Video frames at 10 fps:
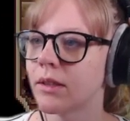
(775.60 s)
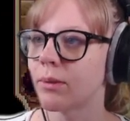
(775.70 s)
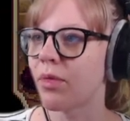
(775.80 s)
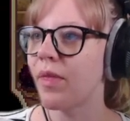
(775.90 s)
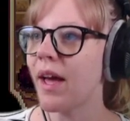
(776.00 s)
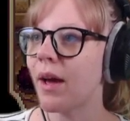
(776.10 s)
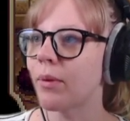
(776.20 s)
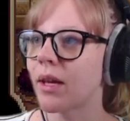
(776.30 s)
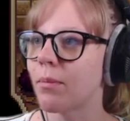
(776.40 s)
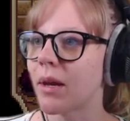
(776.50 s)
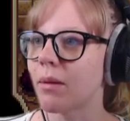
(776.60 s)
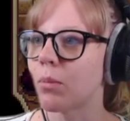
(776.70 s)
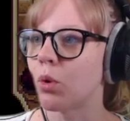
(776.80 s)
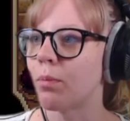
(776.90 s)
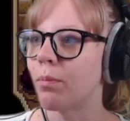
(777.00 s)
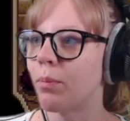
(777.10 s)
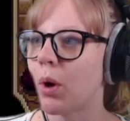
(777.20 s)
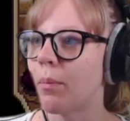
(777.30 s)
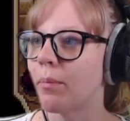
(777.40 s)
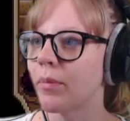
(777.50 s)
Because with that, we can make more
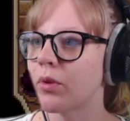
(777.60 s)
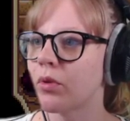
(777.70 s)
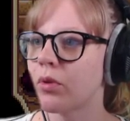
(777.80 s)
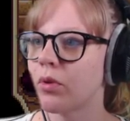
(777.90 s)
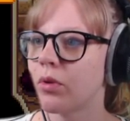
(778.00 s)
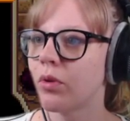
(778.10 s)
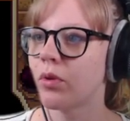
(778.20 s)
bombs.